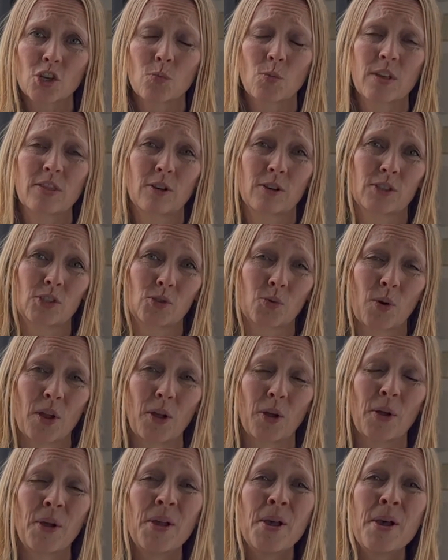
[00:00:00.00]
with our
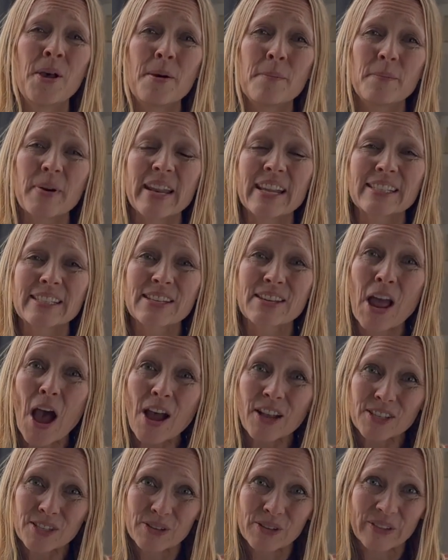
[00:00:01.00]
soil, but it's
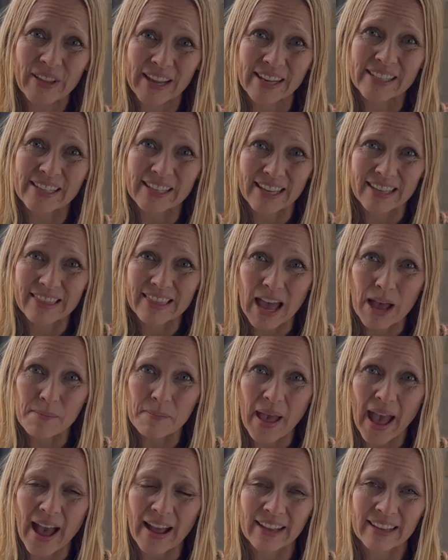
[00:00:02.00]
not too late to get that
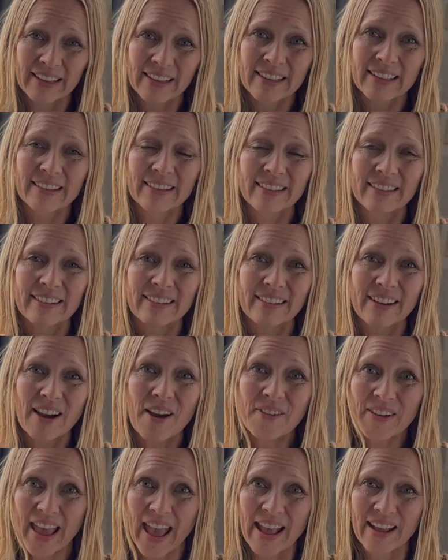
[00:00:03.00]
back.
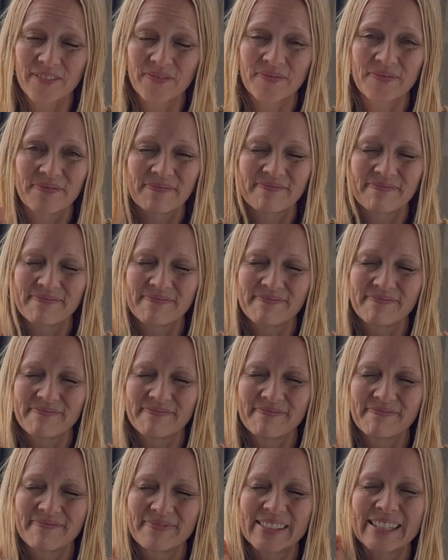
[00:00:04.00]
Okay,
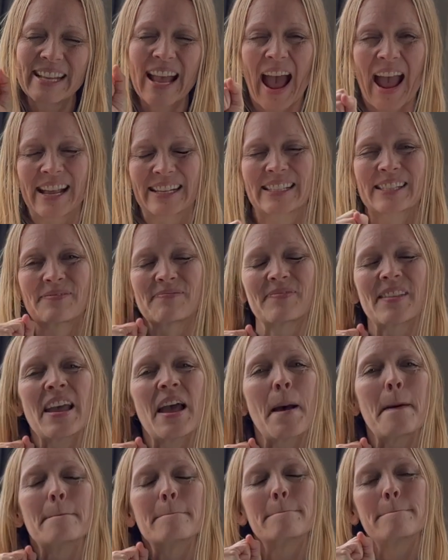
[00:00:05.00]
guys,
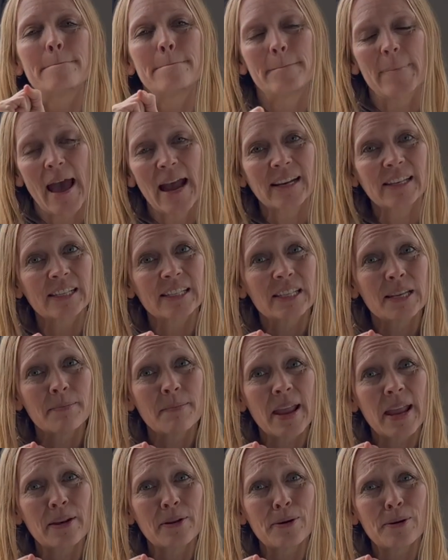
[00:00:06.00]
back to
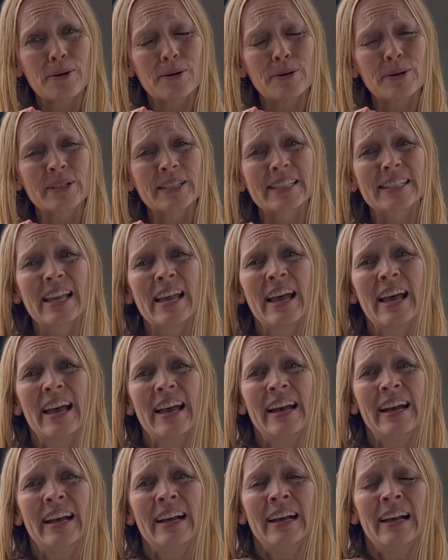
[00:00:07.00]
tomatoes.
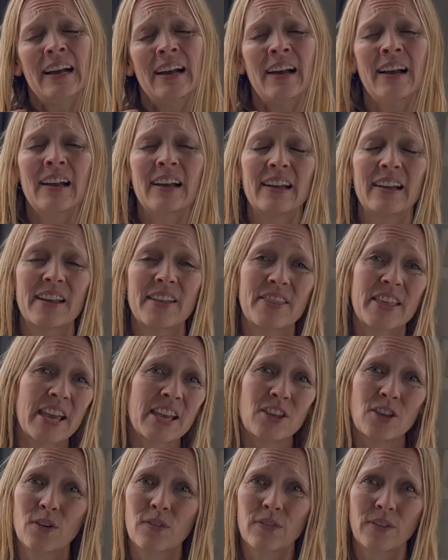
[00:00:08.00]

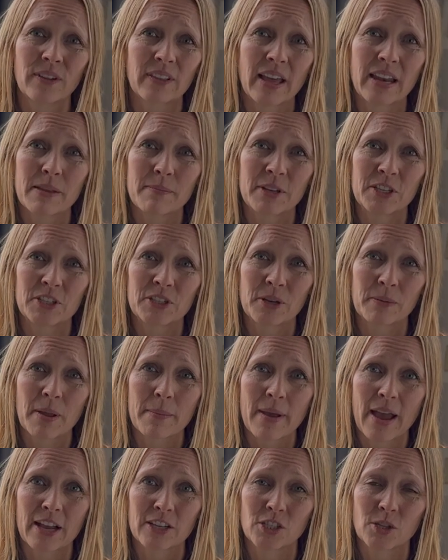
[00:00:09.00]
Thank you for letting me share my
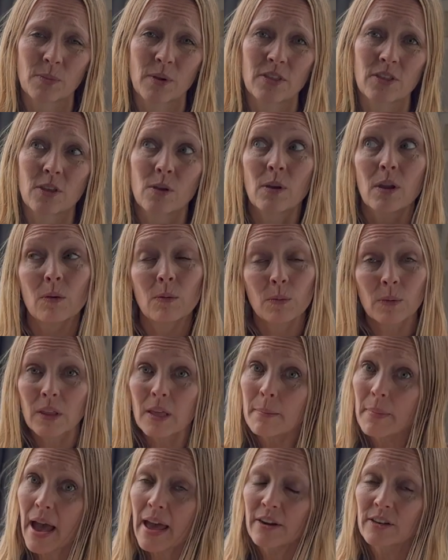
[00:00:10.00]
passion with you. It
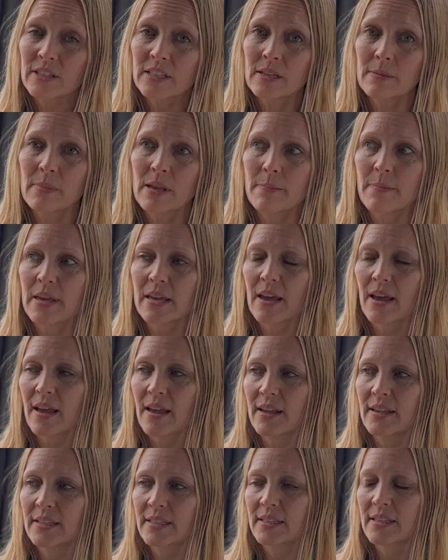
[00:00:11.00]
really matters to me
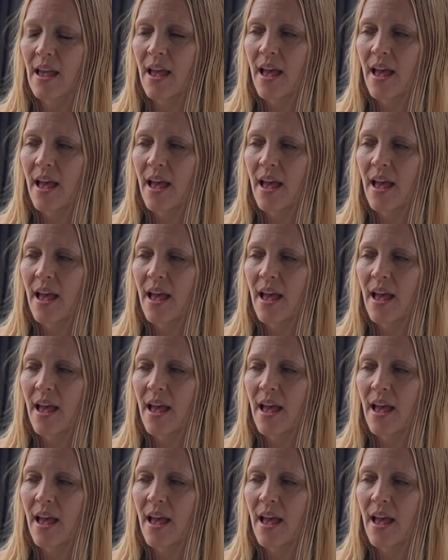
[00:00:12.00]
because